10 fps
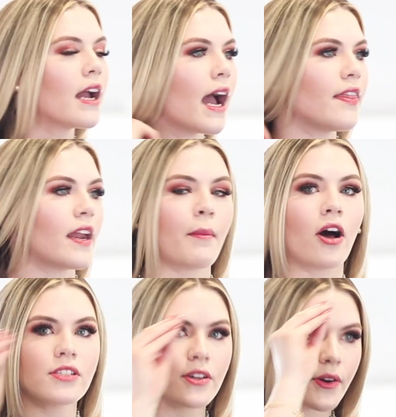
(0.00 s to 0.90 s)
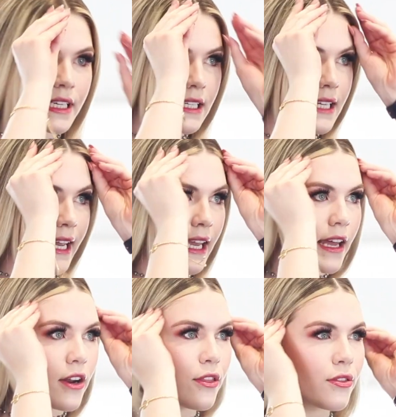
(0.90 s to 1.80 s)
And then I'm also going to take
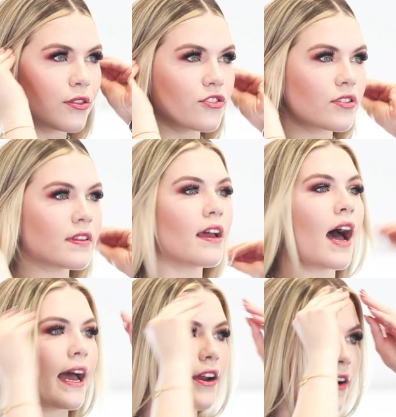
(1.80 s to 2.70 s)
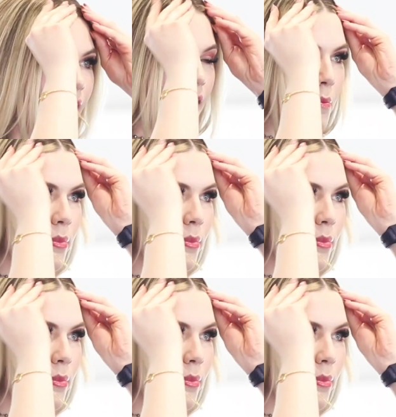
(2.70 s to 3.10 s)
it higher up.